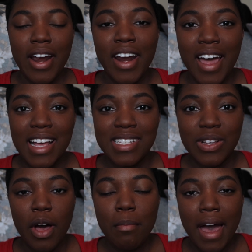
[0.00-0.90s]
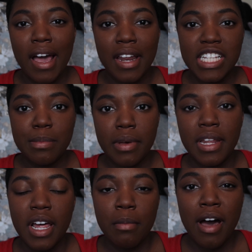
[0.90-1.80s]
Alright guys, so I'm back, and it's
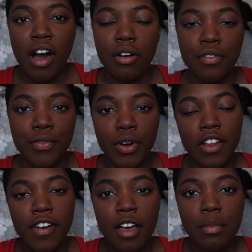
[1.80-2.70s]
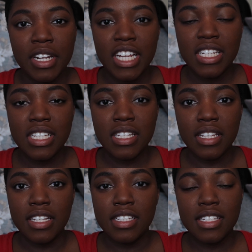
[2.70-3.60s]
been about 45 minutes
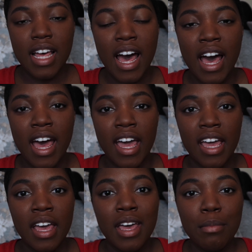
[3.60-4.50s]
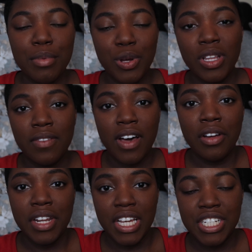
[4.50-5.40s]
since I put on the
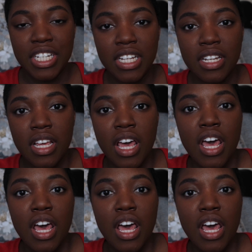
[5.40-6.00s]
foundation.